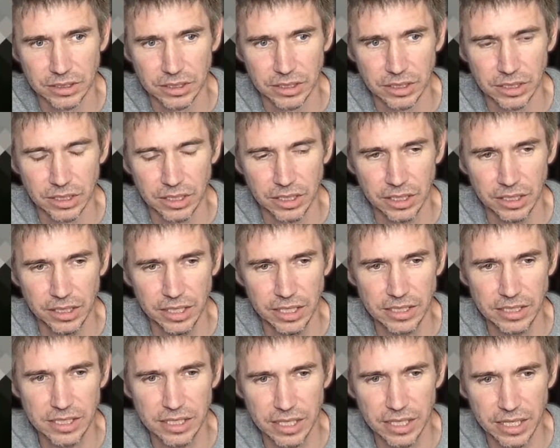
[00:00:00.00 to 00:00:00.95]
Not
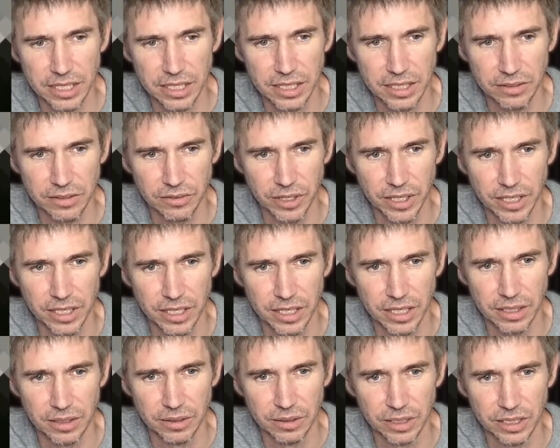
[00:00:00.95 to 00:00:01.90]
seeing anything right
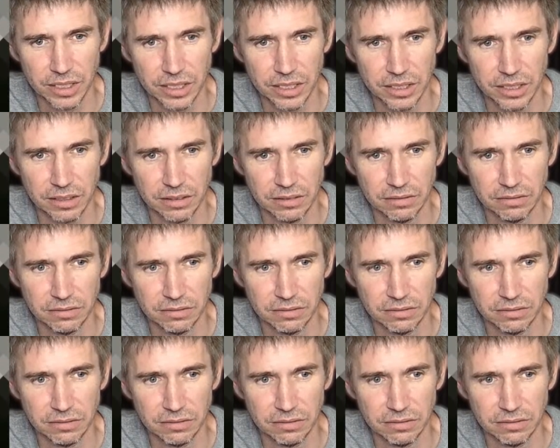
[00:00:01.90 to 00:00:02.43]
now in